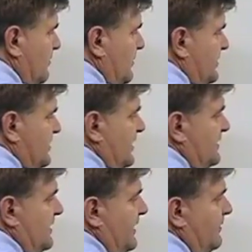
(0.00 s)
Play
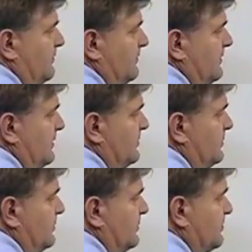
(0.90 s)
side tackle, his
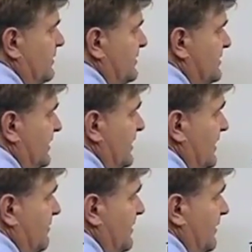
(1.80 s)
rule is play side
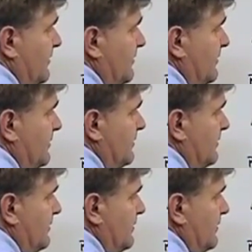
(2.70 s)
linebacker.
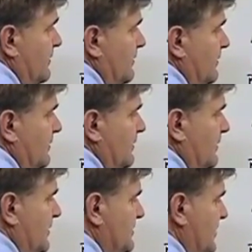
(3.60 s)

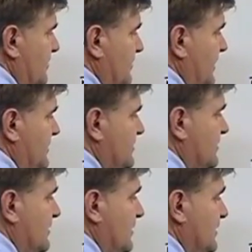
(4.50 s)
He's got
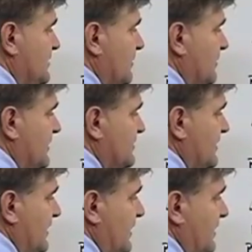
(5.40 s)
base, he's got play
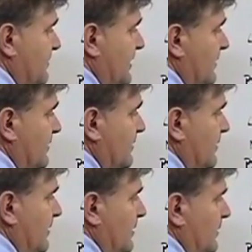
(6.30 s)
side linebacker,
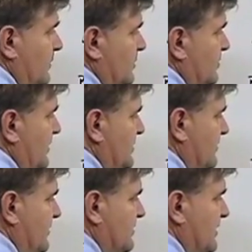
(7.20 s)
which means
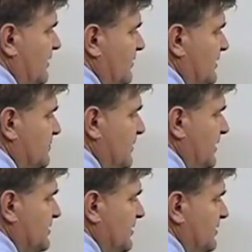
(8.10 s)
if he's covered, he's
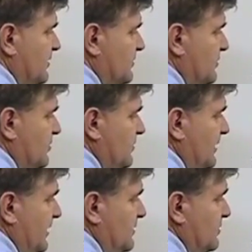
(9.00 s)
base and he goes
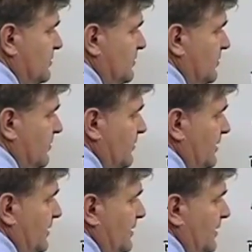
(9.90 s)
2-I,
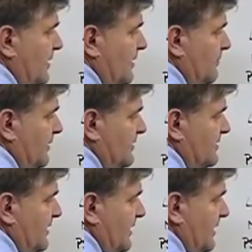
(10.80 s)
2-3, play
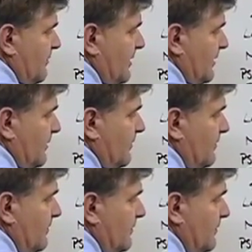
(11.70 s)
side linebacker.
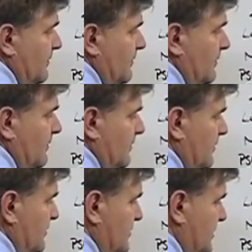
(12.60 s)

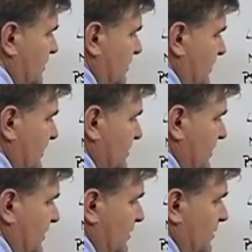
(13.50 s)
Center to
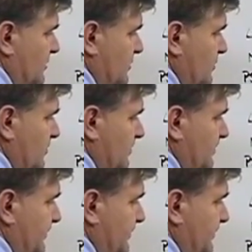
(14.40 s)
backside guard scoop.